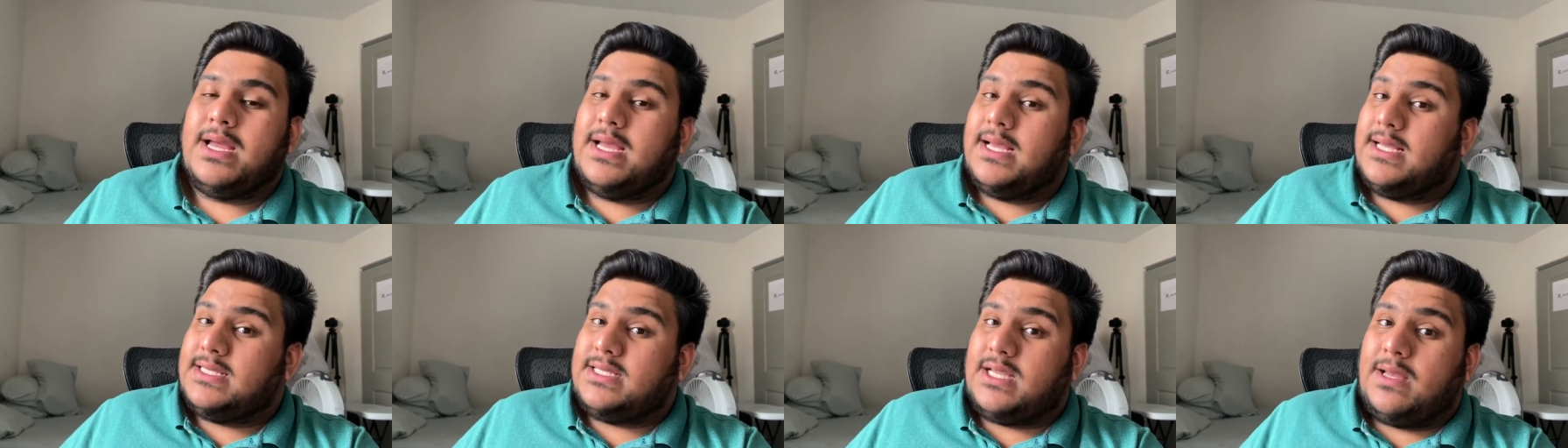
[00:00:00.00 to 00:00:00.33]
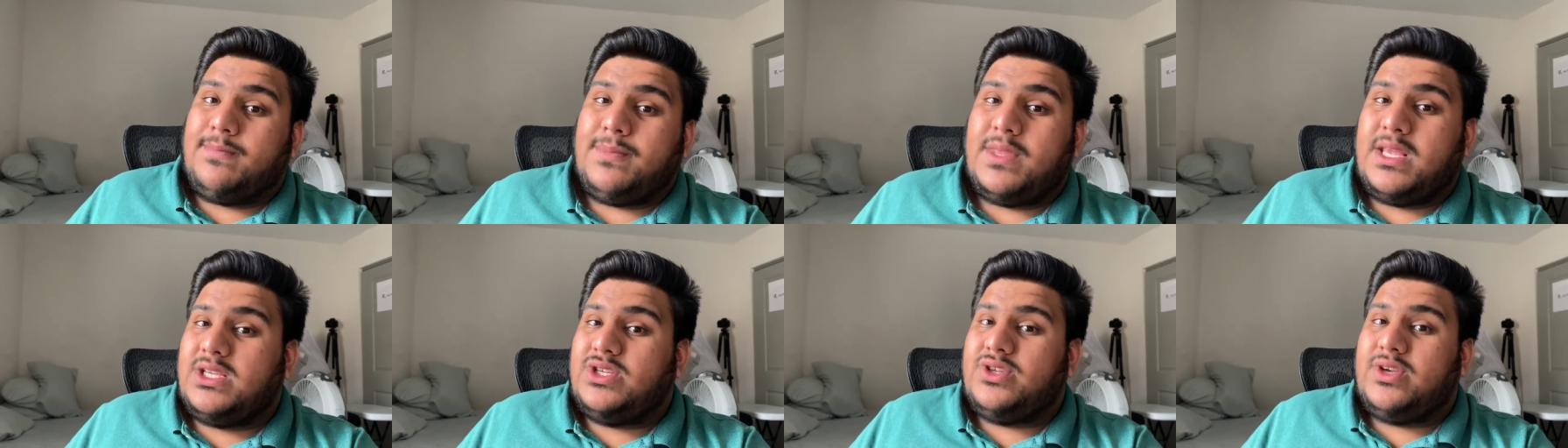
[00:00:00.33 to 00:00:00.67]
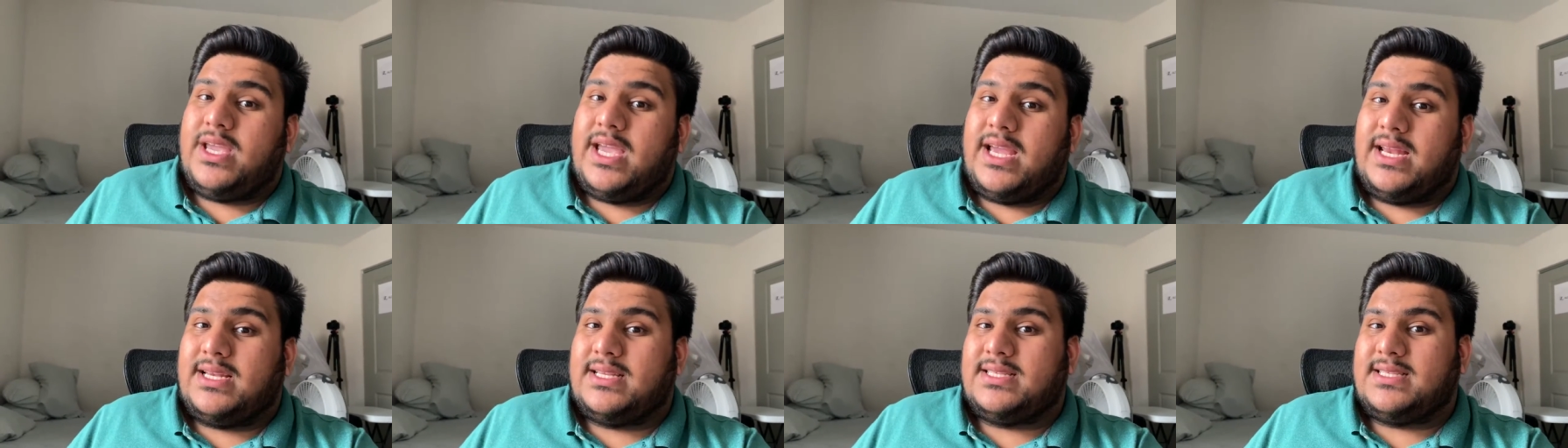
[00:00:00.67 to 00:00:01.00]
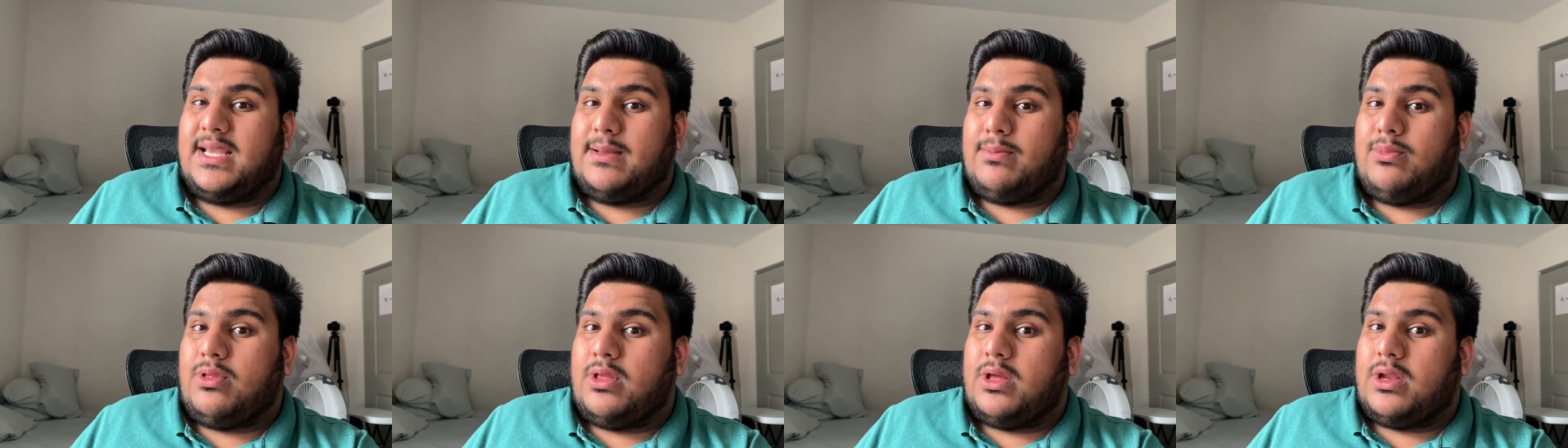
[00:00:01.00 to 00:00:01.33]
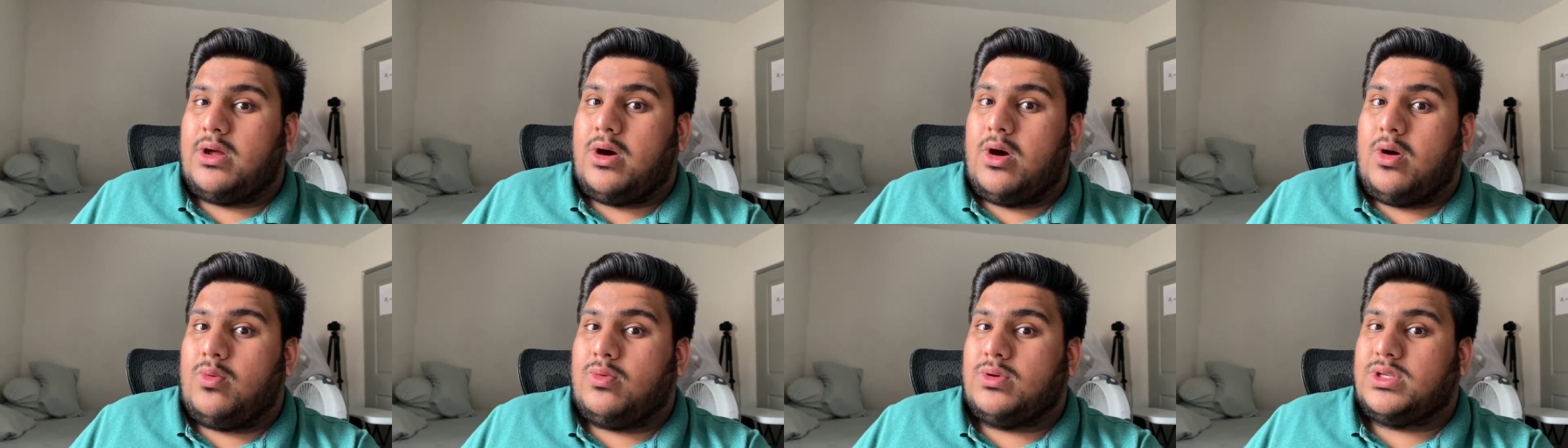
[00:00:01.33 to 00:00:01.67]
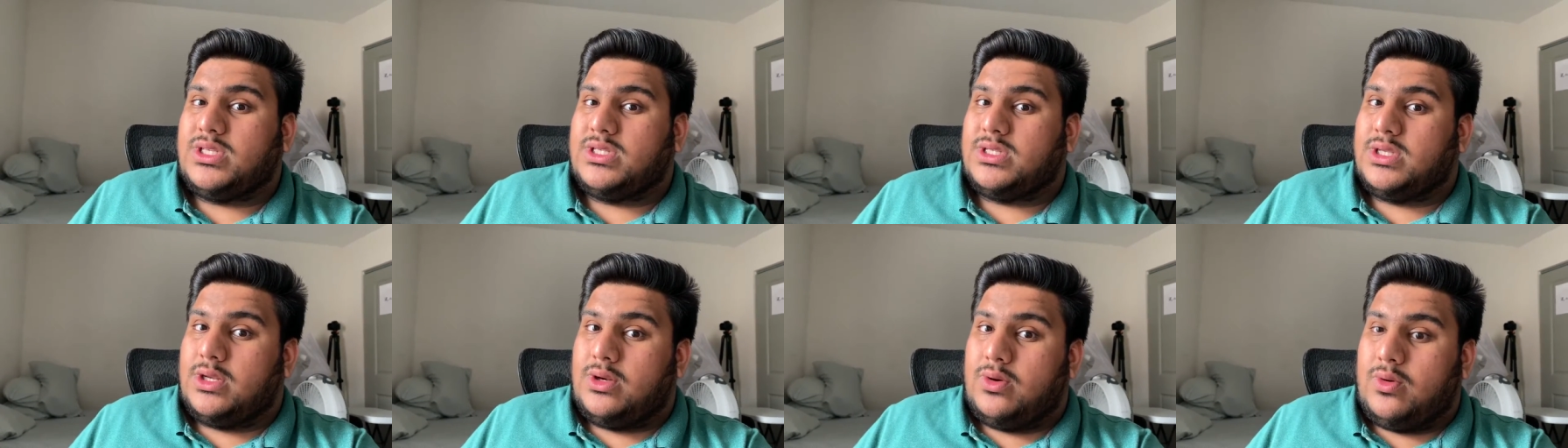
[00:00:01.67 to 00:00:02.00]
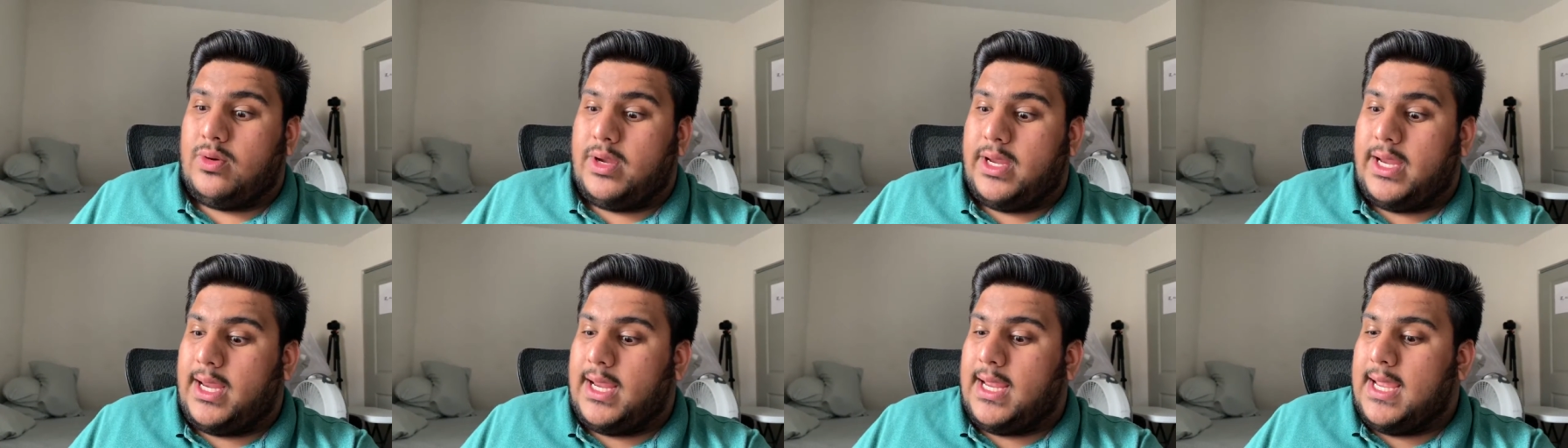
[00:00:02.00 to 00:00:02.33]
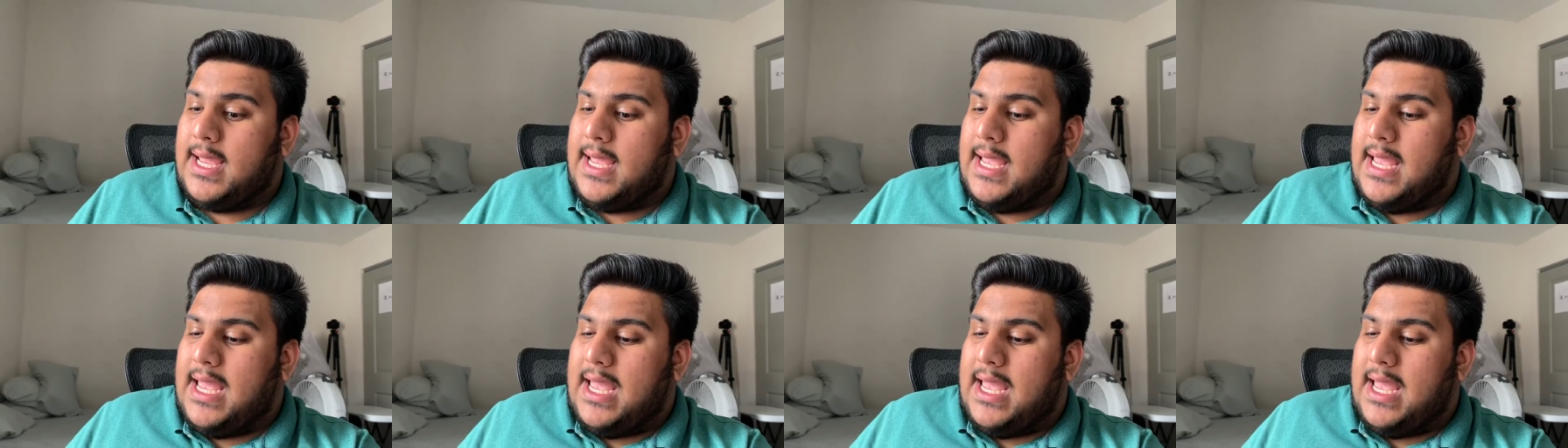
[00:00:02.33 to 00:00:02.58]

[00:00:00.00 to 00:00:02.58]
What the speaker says: Some things you can't disable at all, which is annoying.